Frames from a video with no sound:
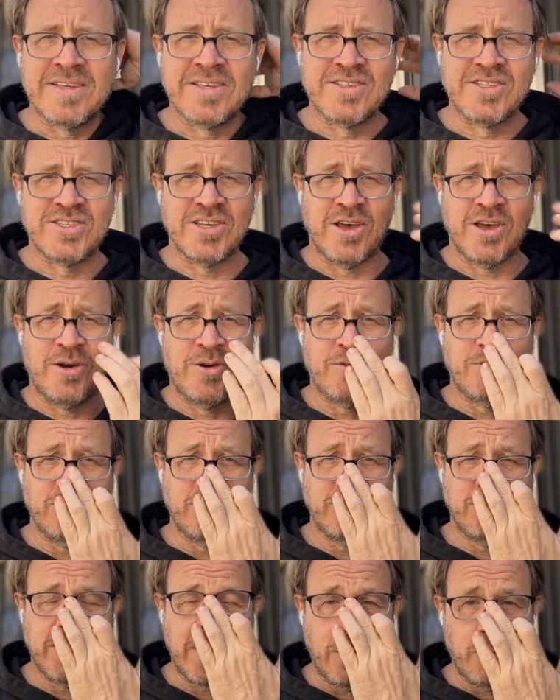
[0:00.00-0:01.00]
So
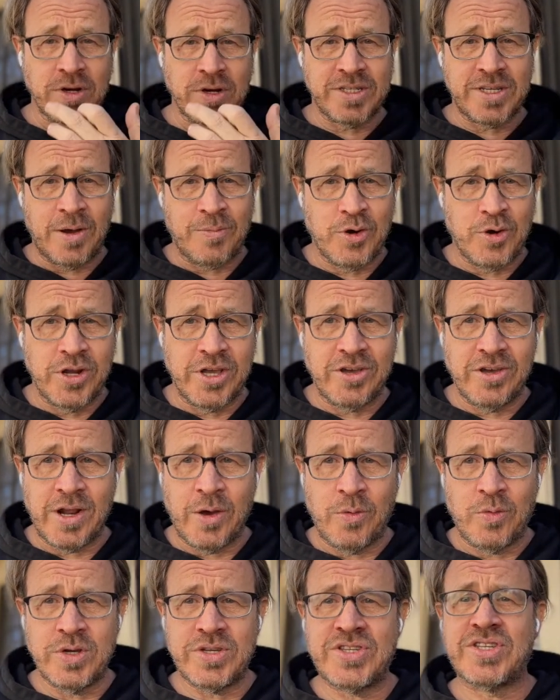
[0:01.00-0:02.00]
that works out pretty good.
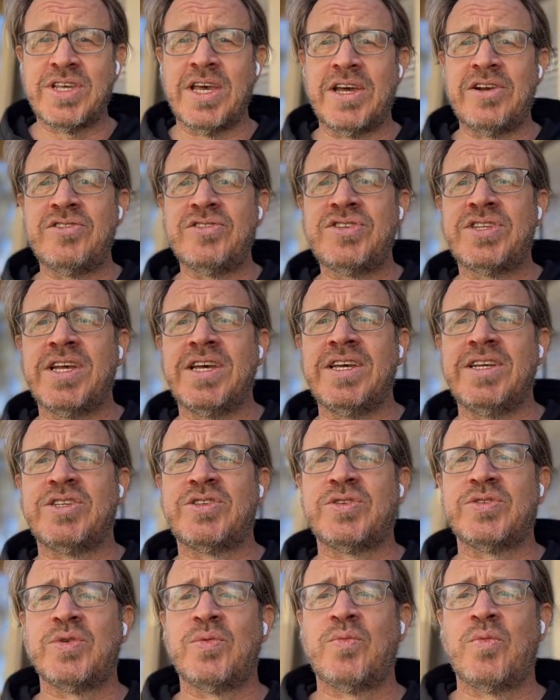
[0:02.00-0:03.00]
I wish Center
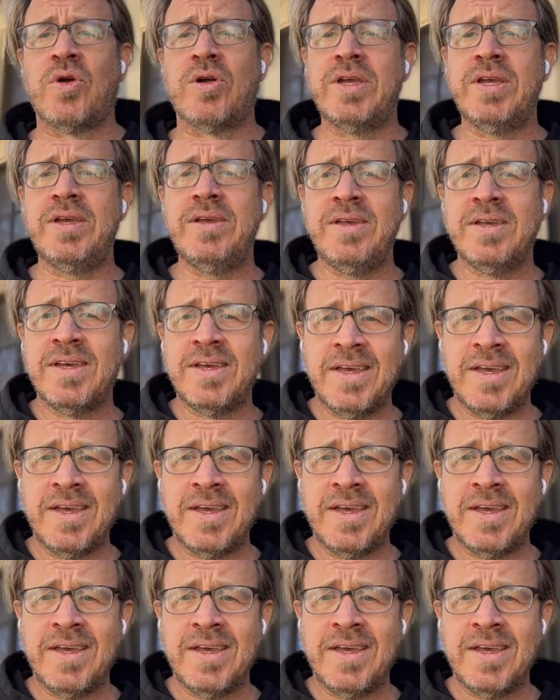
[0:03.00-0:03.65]
Stage isn't working.